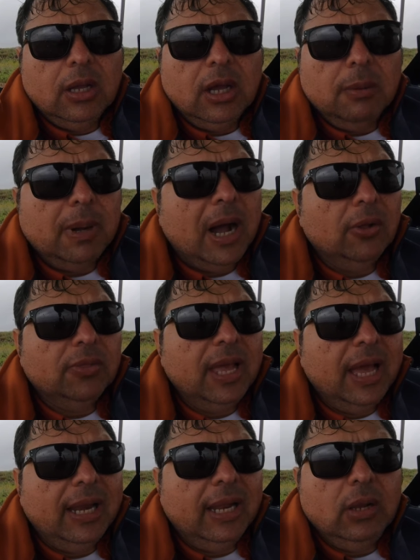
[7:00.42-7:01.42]
about
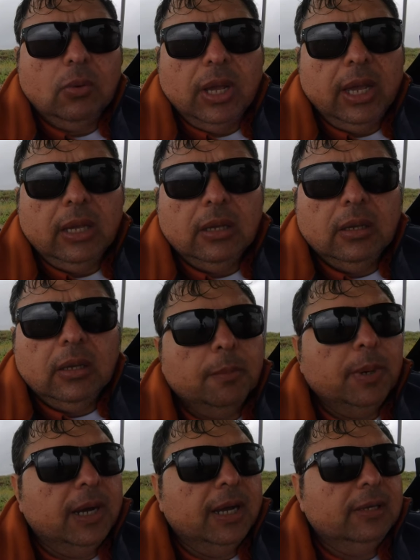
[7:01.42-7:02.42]
that anyway.
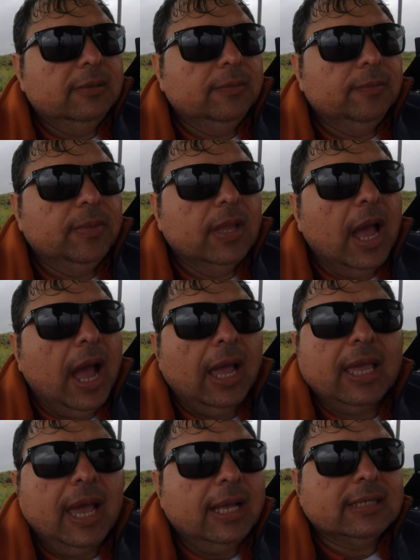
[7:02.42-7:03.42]
But I
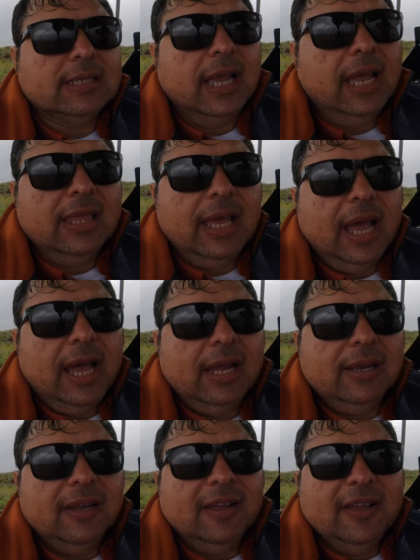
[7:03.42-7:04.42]
can't say that
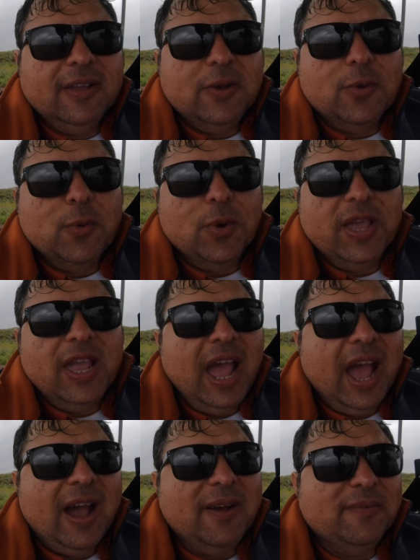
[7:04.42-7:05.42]
we
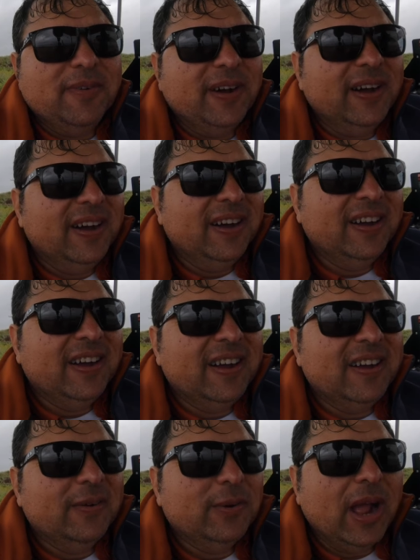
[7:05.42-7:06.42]
have, uh,
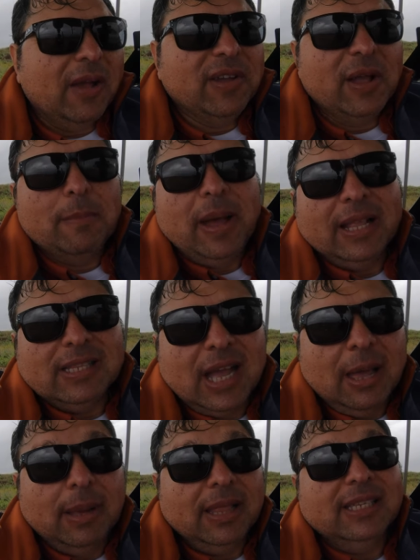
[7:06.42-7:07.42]
we're having a bad
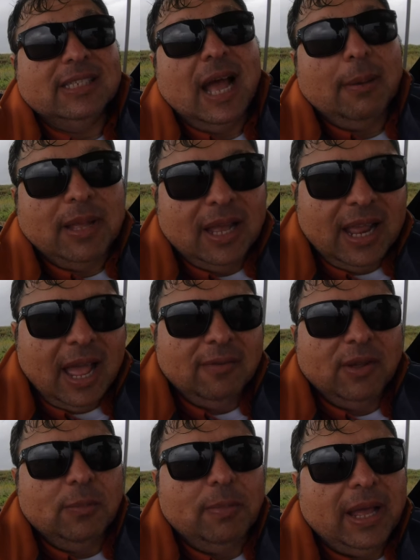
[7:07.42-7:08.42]
time. At least I'm not
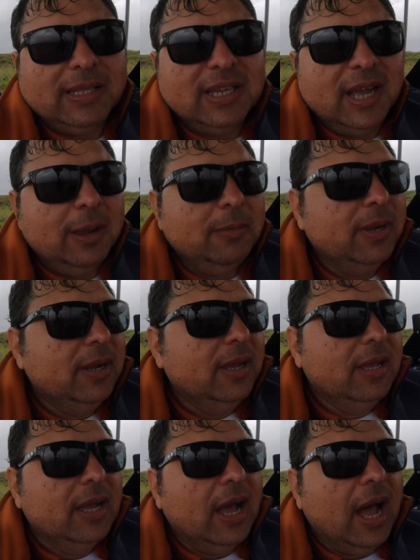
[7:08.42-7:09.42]
having a bad time.
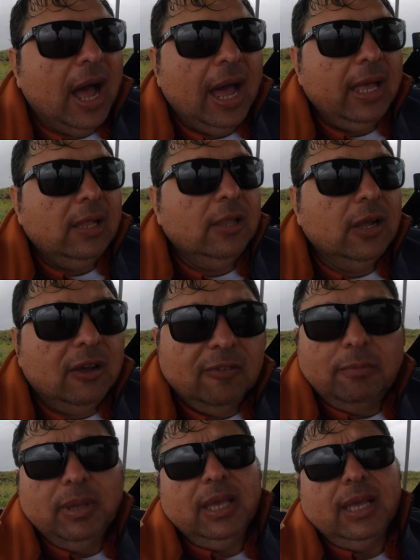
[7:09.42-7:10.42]
I
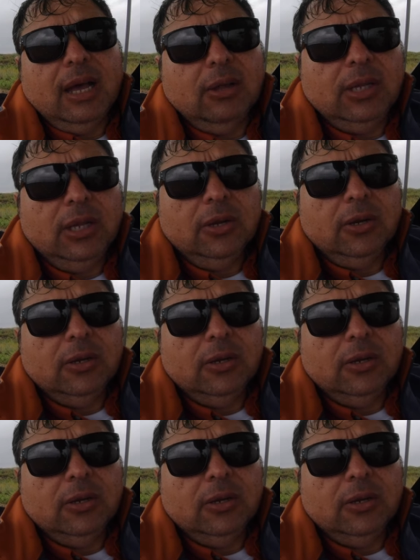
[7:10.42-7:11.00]
love being out here.